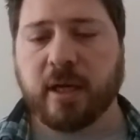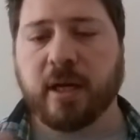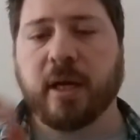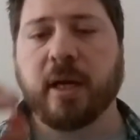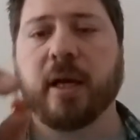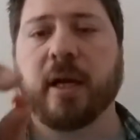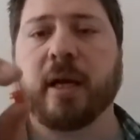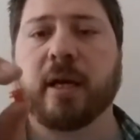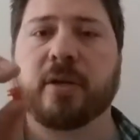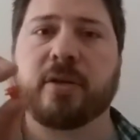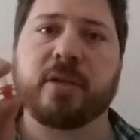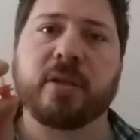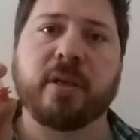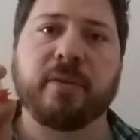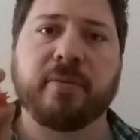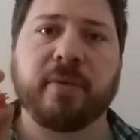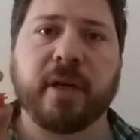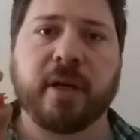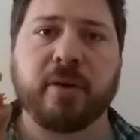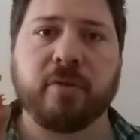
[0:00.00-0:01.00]
and I
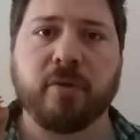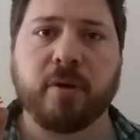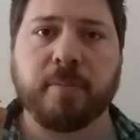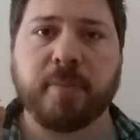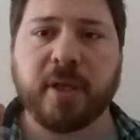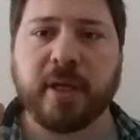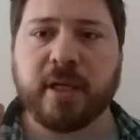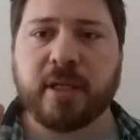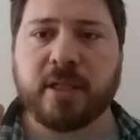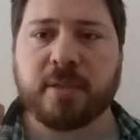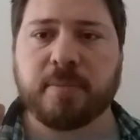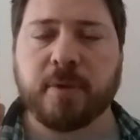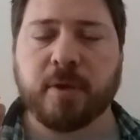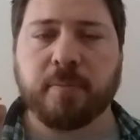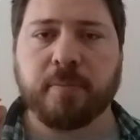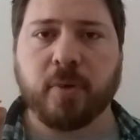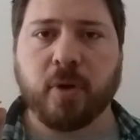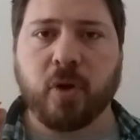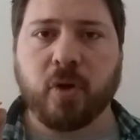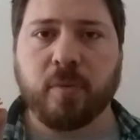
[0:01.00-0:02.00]
actually found a
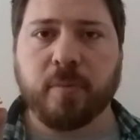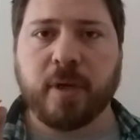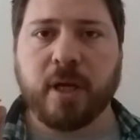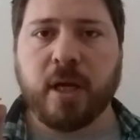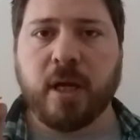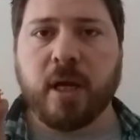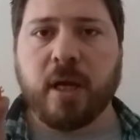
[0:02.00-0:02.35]
replacement bulb.